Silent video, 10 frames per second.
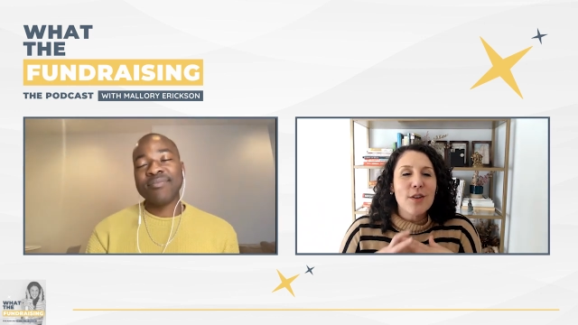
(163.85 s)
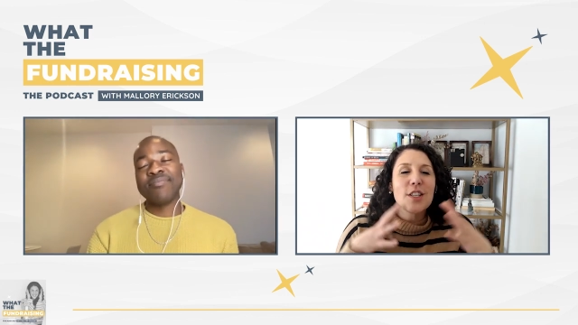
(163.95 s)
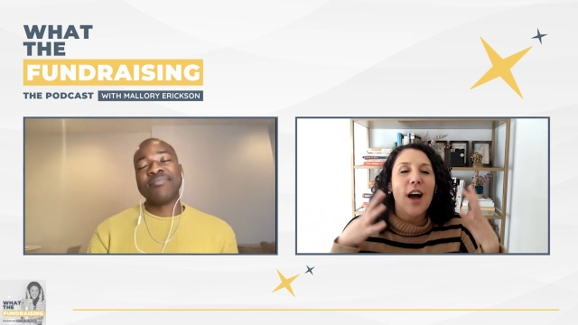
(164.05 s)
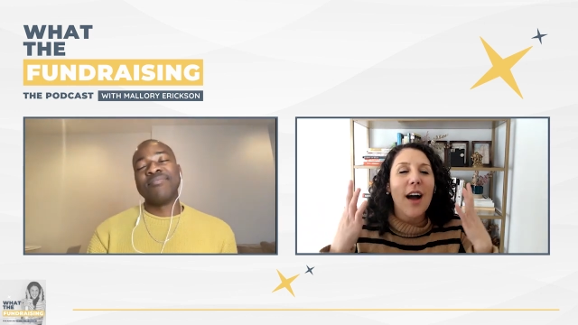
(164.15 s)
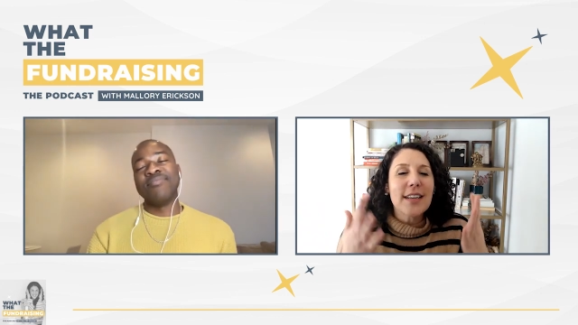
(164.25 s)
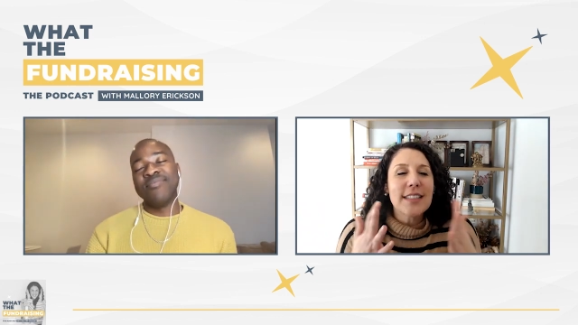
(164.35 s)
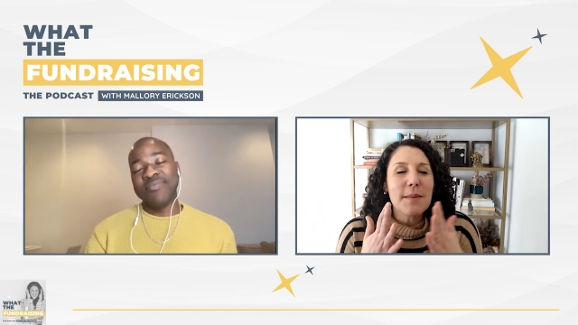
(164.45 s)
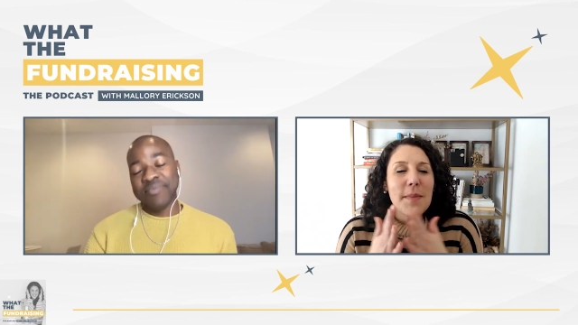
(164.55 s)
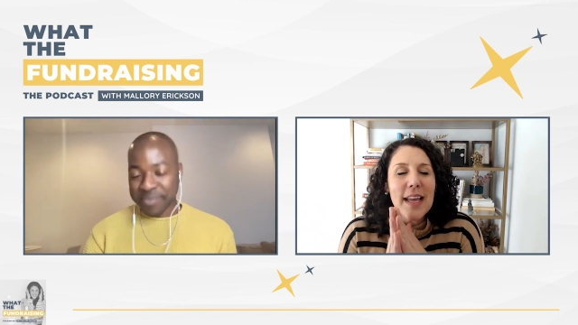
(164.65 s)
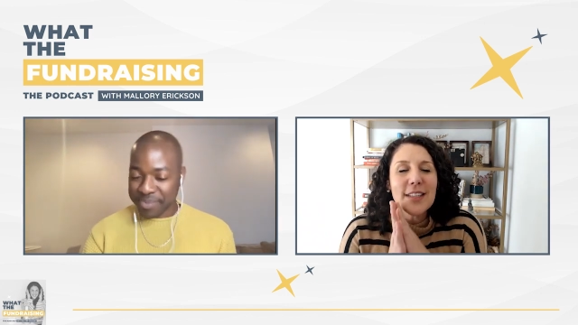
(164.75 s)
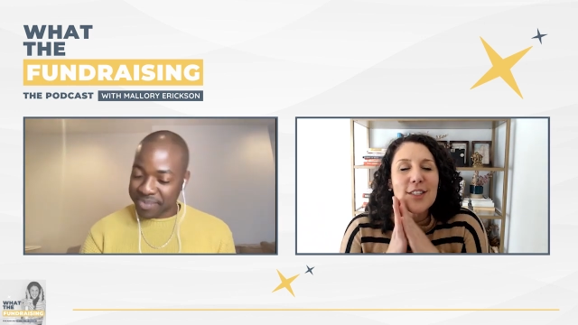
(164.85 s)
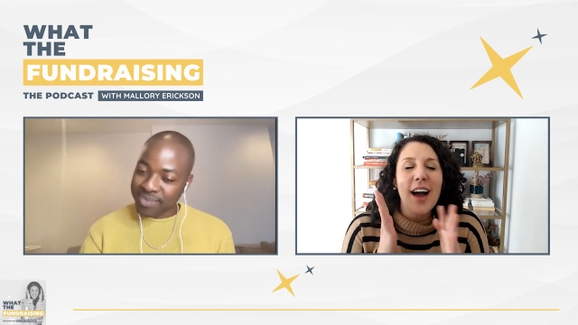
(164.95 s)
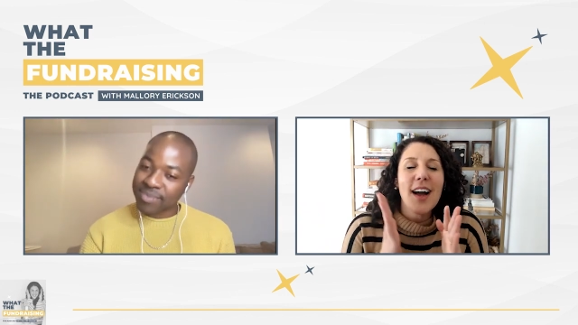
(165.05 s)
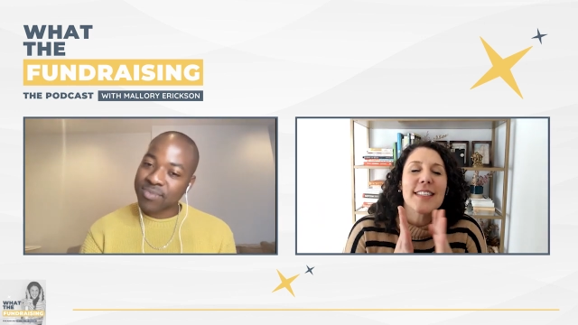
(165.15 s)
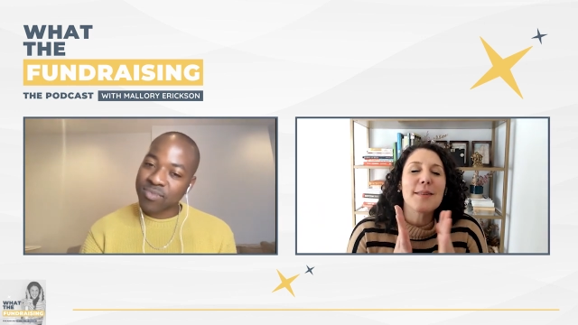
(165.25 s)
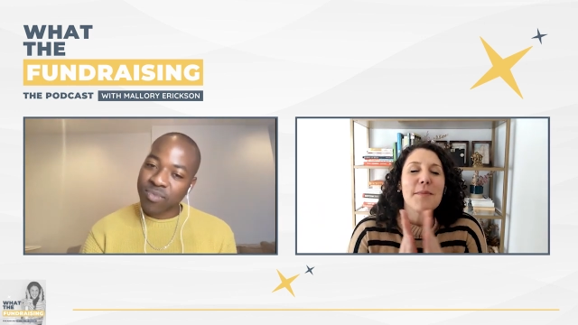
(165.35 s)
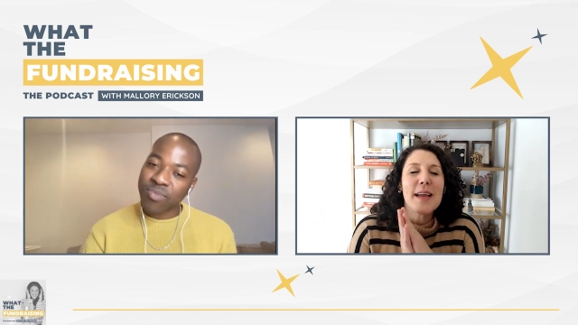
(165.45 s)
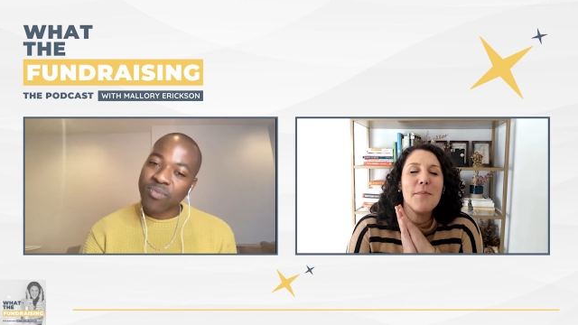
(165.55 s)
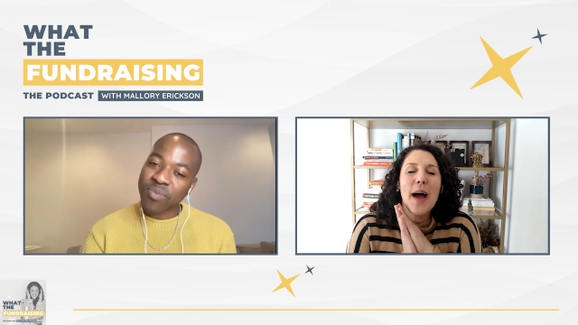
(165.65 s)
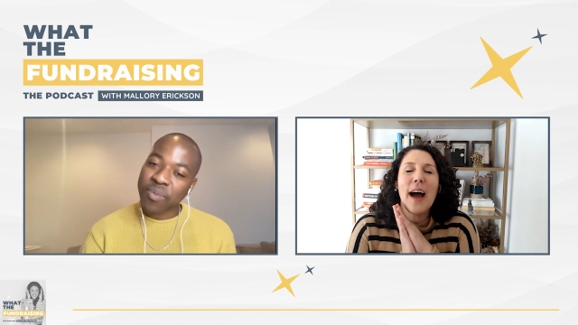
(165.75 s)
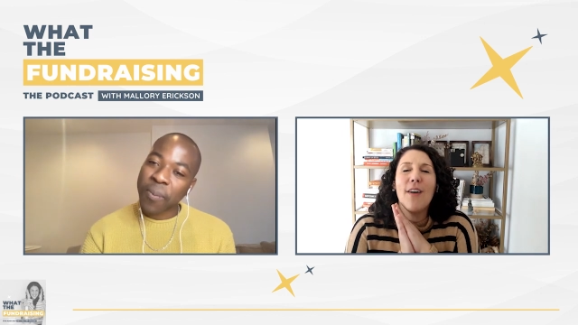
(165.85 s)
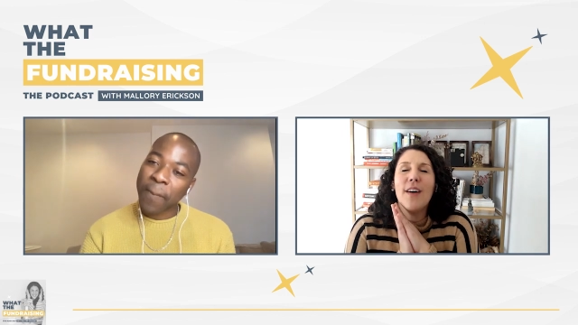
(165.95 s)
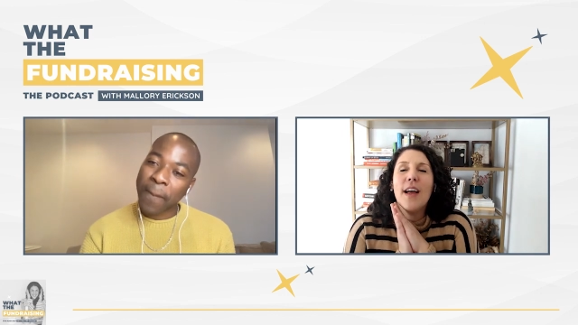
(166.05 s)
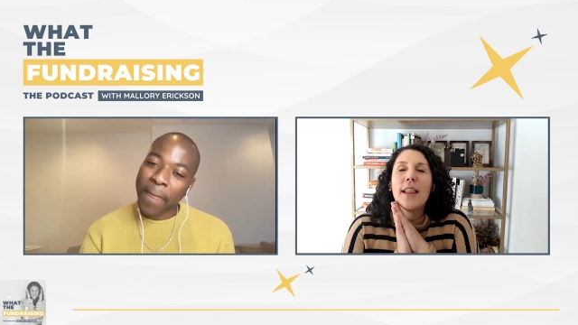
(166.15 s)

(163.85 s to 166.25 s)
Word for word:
Speaker 1: So talk to me, talk to me about